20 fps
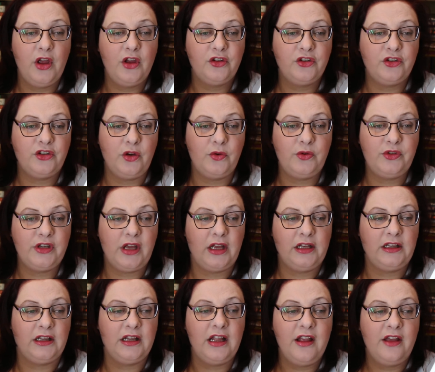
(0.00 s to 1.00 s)
so
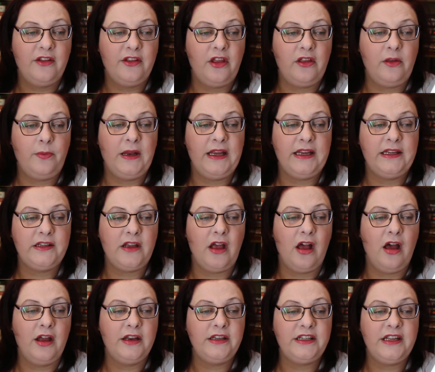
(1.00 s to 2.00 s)
subtle, that the police
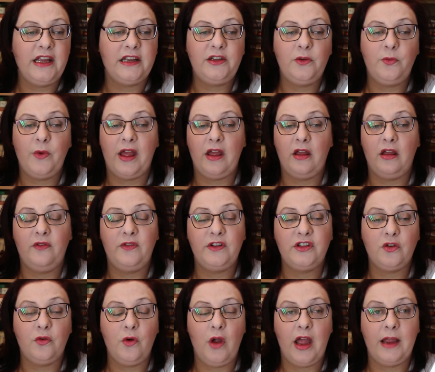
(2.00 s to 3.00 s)
aren't yet aware of his
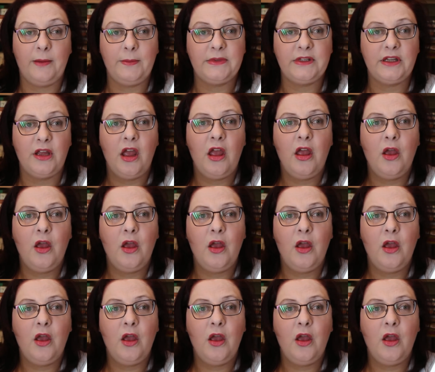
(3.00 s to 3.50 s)
crimes.